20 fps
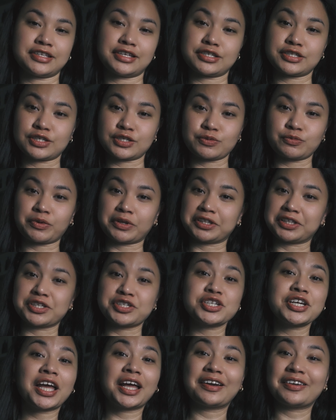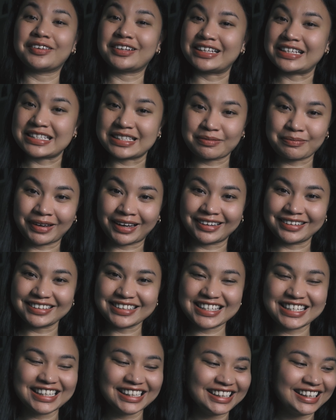this is what the channel is
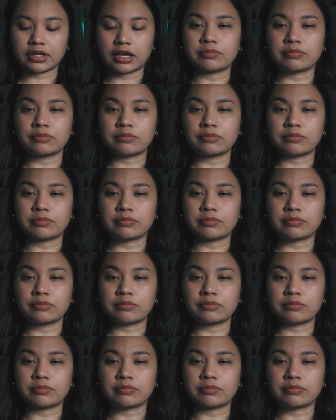about.